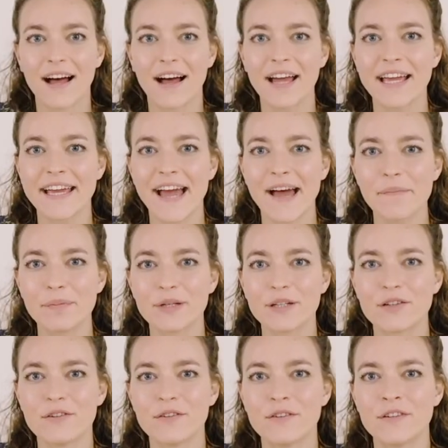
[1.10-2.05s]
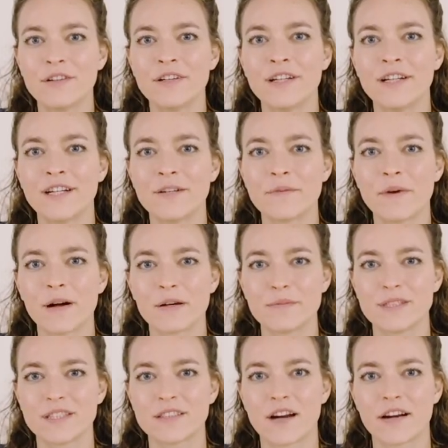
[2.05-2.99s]
Capricorn, welcome
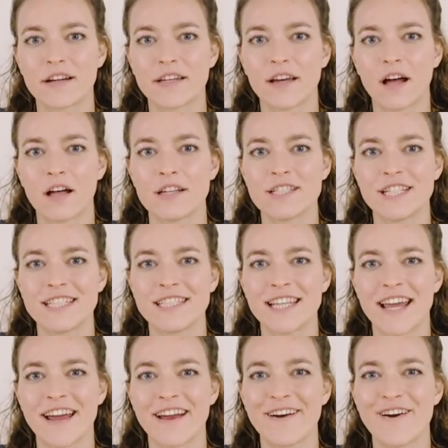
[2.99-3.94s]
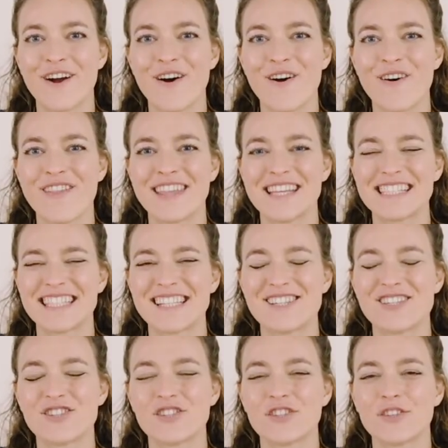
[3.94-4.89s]
to Starchaeology Tarot. This
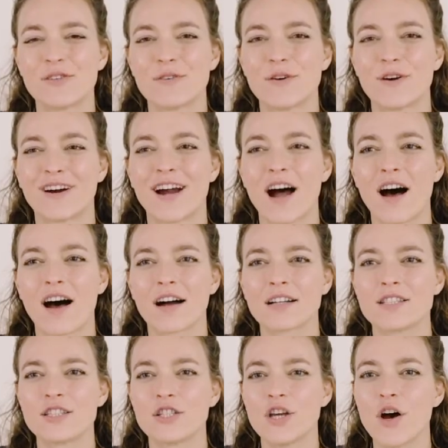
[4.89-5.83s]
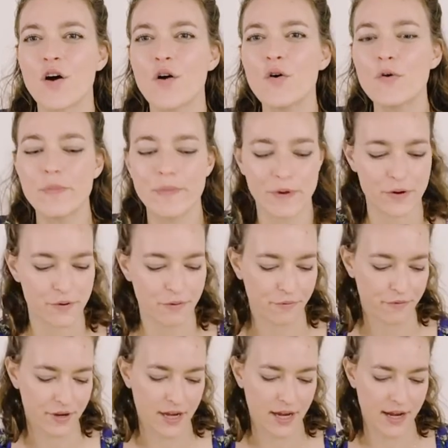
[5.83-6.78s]
is your October
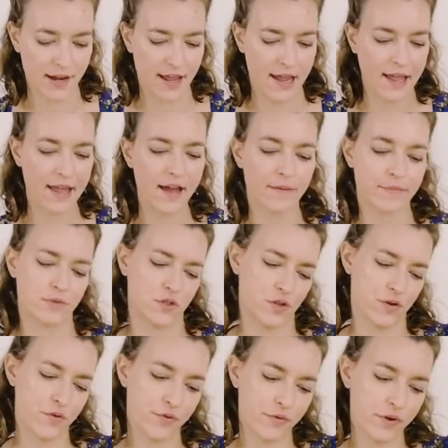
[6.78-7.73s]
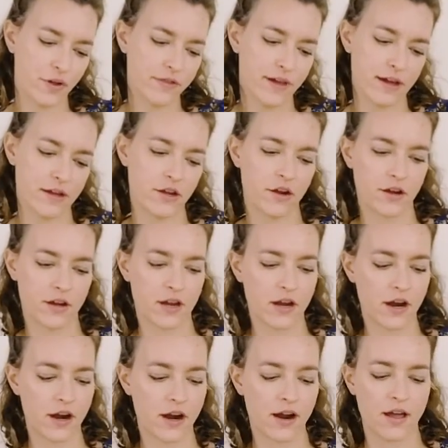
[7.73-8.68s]
reading. I'm so thrilled that you're
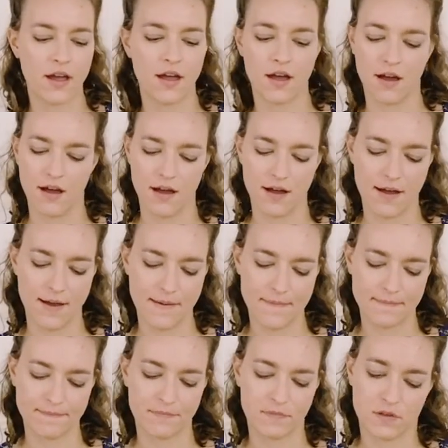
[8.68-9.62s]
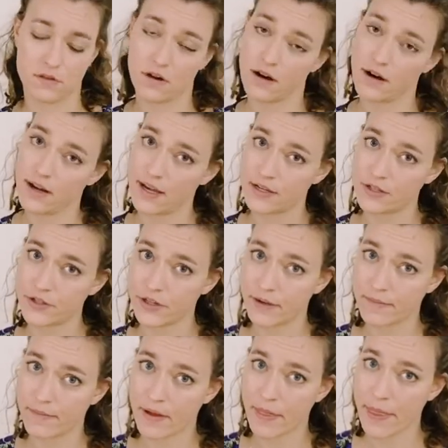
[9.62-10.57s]
here. Sorry I took a
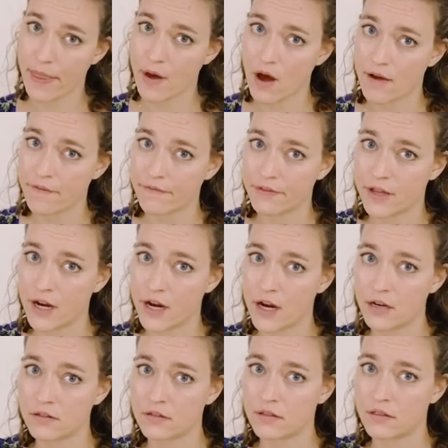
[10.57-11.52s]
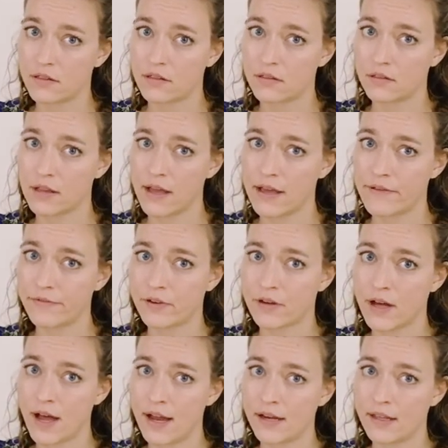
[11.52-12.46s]
month off there. Life
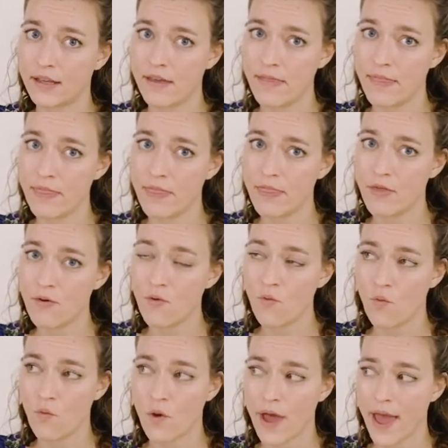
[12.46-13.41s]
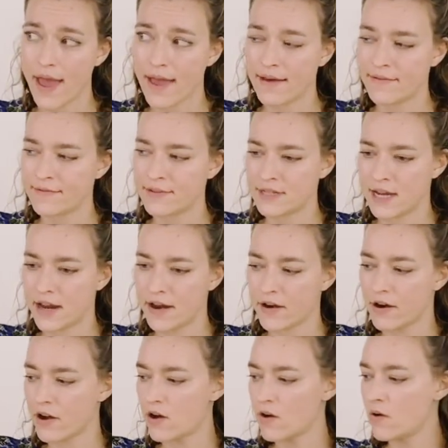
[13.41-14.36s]
got in the way of
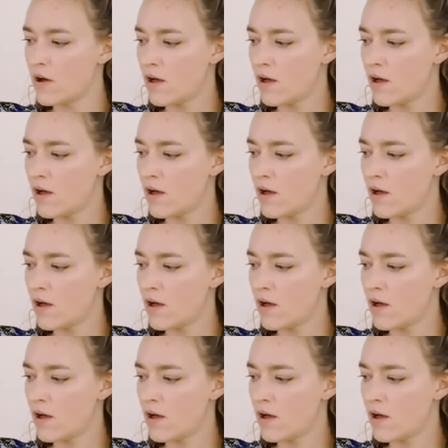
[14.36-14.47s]
tarot,